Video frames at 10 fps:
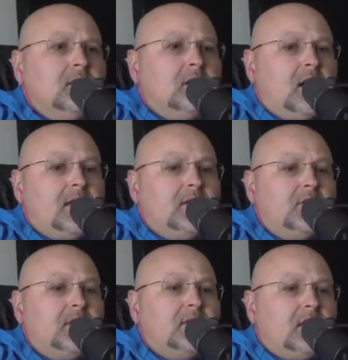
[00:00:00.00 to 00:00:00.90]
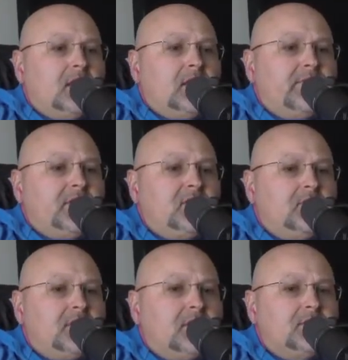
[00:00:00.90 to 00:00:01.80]
I agree that in every
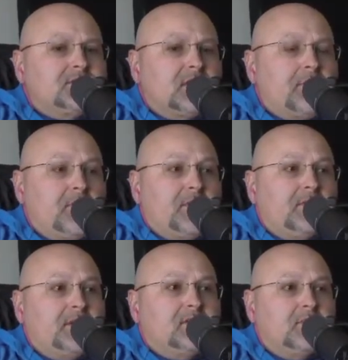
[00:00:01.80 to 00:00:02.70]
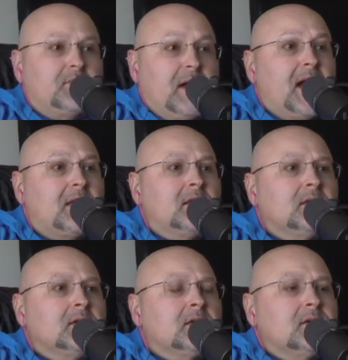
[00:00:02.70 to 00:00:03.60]
human there is the capability to be bad.
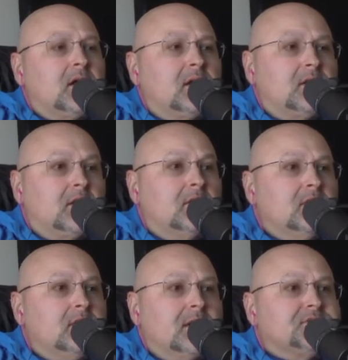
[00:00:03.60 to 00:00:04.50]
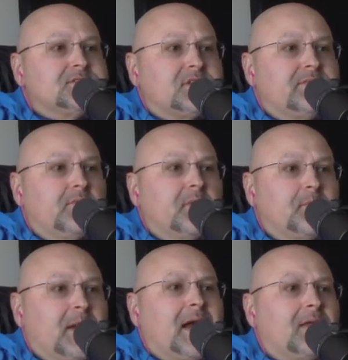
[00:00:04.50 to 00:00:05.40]
You know, not just evil but
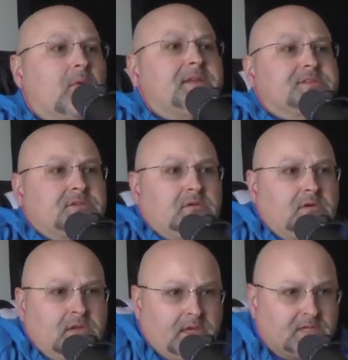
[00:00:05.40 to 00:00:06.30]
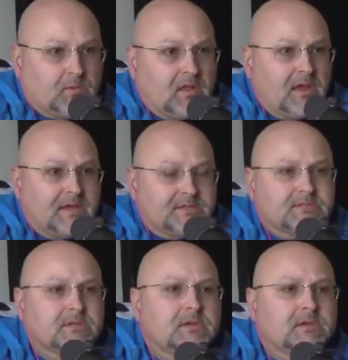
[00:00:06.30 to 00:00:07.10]
bad, right? So as well as